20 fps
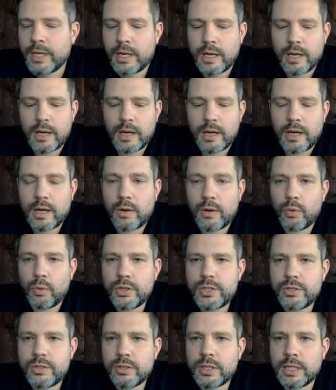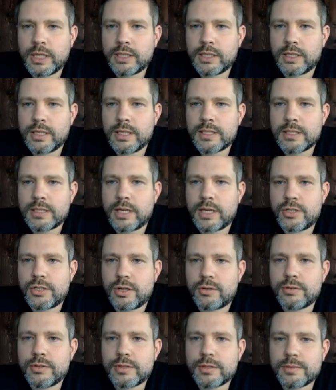Once you click on the
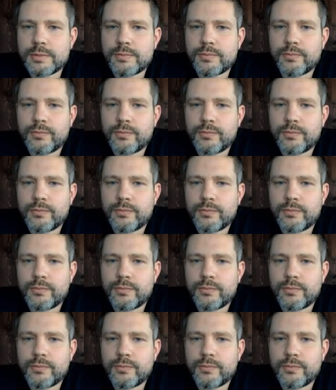SketchOS,